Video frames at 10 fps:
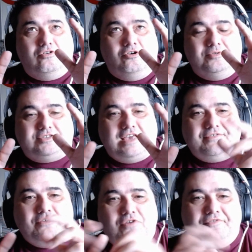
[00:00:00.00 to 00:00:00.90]
almost
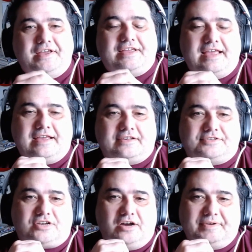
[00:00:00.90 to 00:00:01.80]
every one of
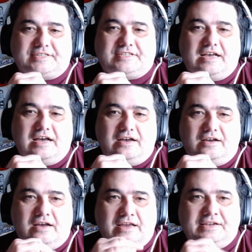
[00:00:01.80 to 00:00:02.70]
AKA's comics
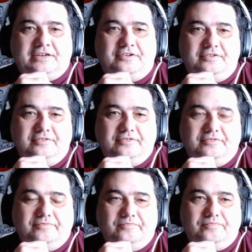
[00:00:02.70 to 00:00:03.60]
I needed.
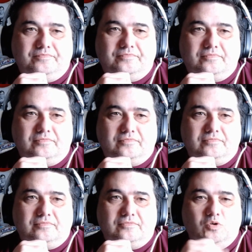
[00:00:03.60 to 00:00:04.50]

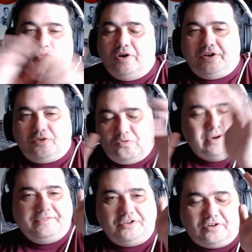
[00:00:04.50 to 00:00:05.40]
Or wanted, or
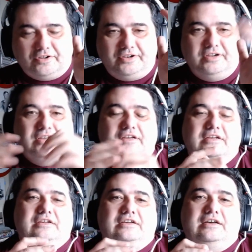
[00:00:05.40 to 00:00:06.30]
whatever you call it.
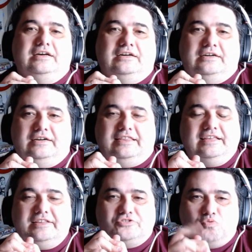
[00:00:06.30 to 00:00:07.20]
I
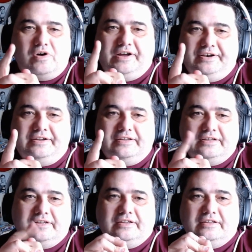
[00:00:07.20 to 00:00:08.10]
think there's one
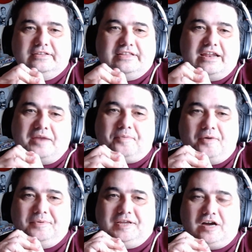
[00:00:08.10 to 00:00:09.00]
that I
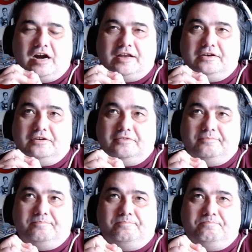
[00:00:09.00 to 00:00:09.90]
probably got
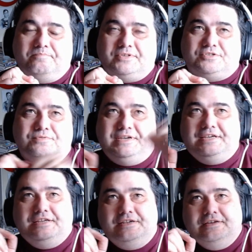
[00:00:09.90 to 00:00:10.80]

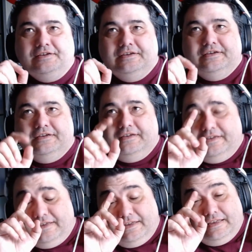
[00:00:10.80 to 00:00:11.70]
between
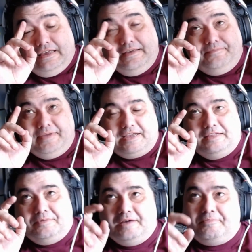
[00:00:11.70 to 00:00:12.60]
him making
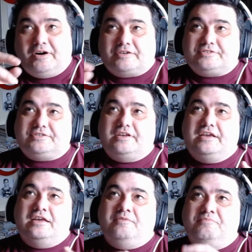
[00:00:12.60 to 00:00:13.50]
the blind box
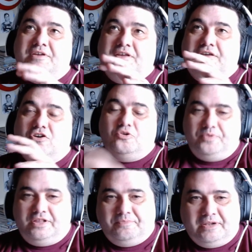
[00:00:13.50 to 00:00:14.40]
and me
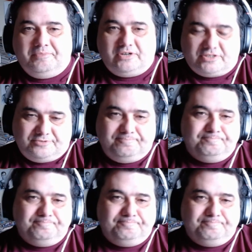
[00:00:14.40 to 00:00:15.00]
opening the blind box.